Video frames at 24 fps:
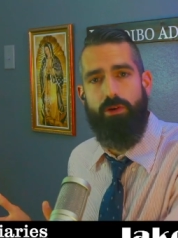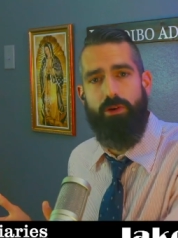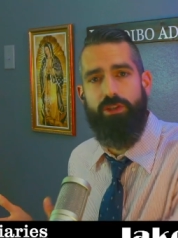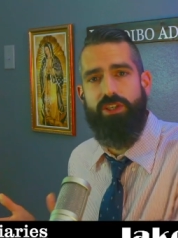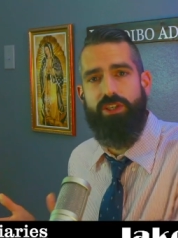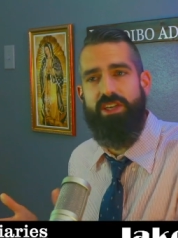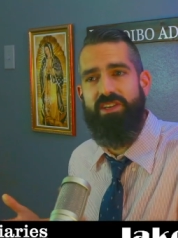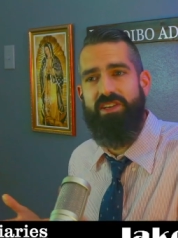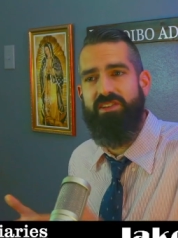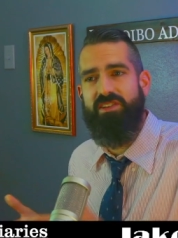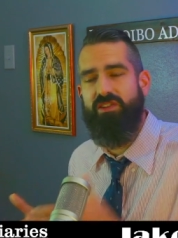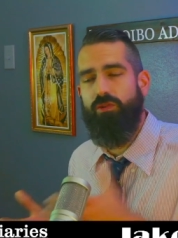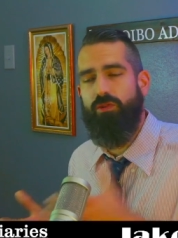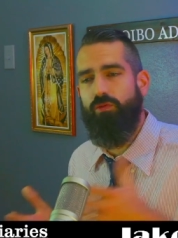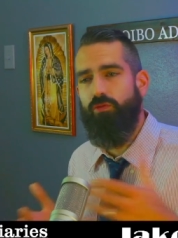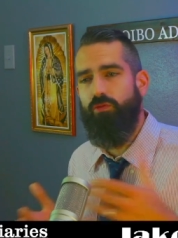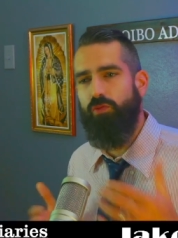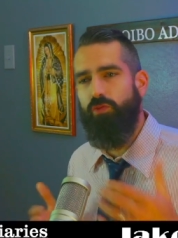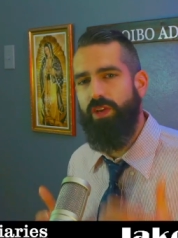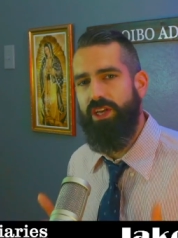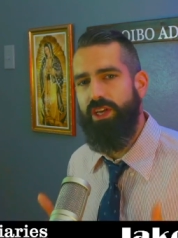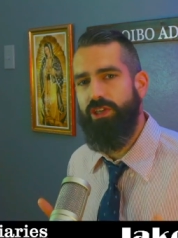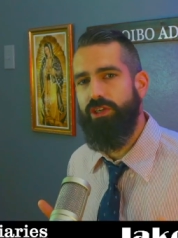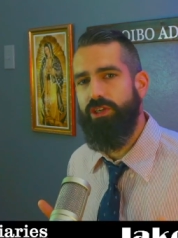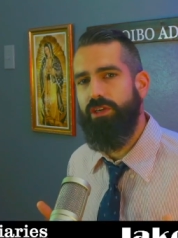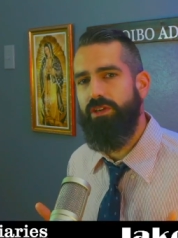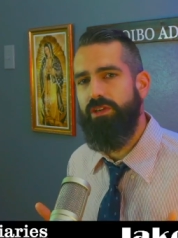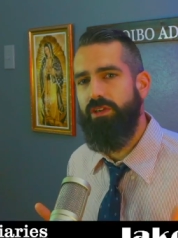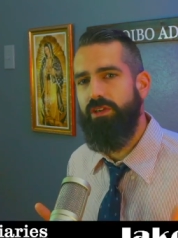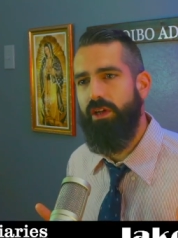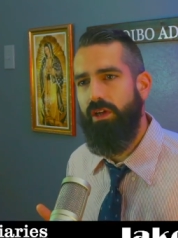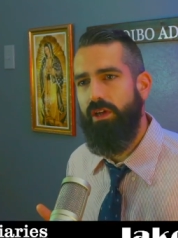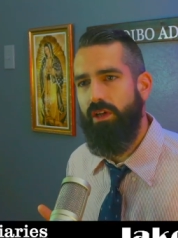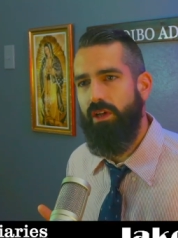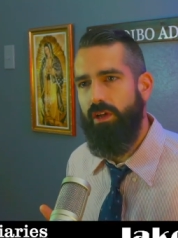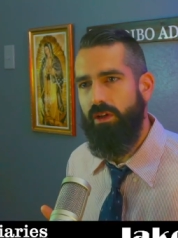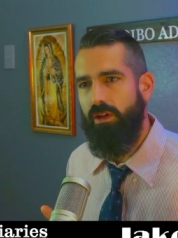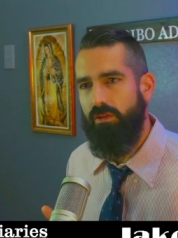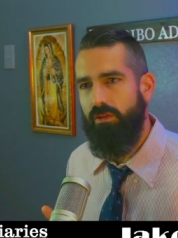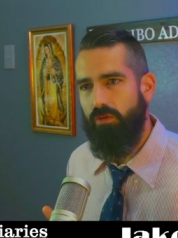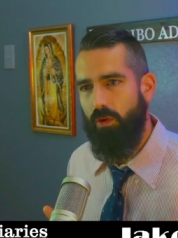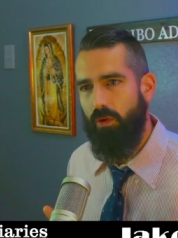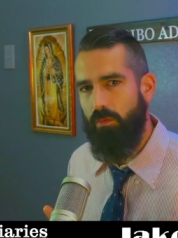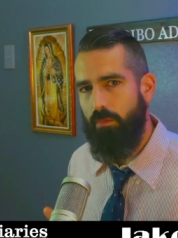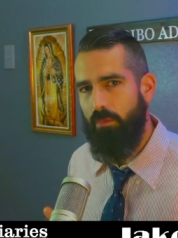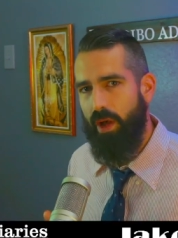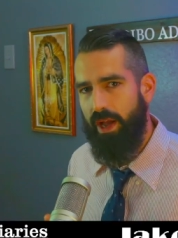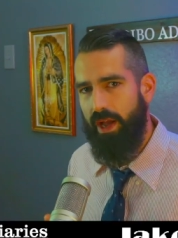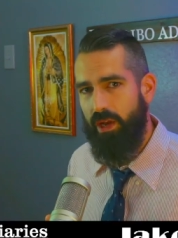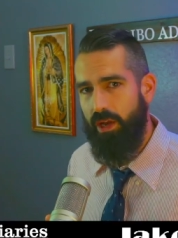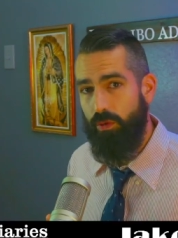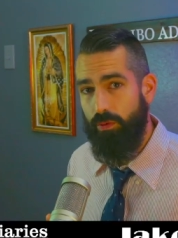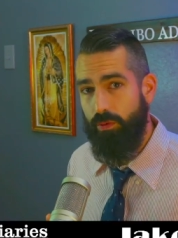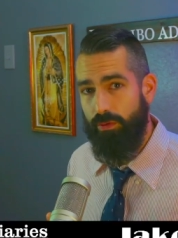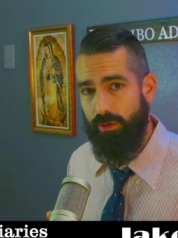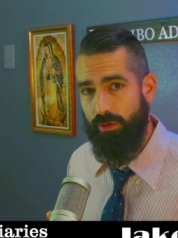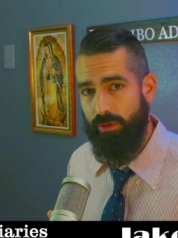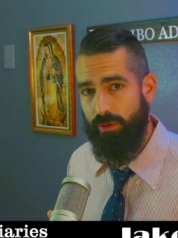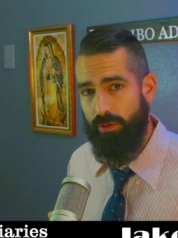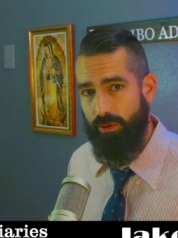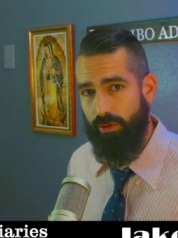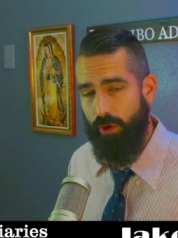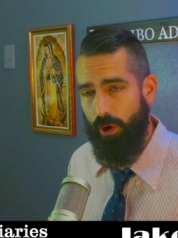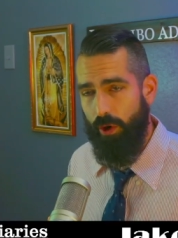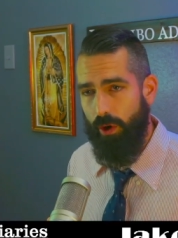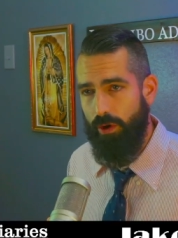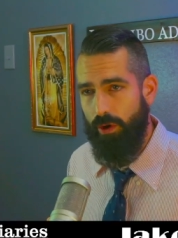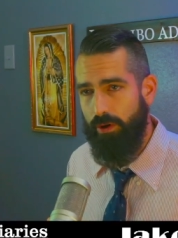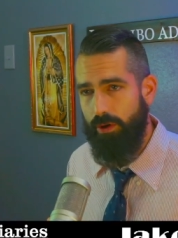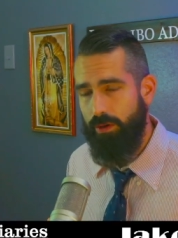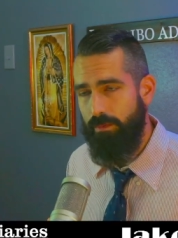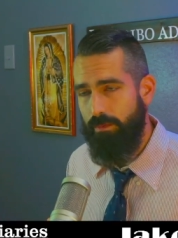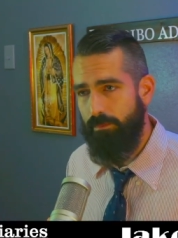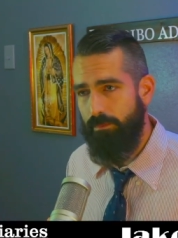she's the regent for Michael III.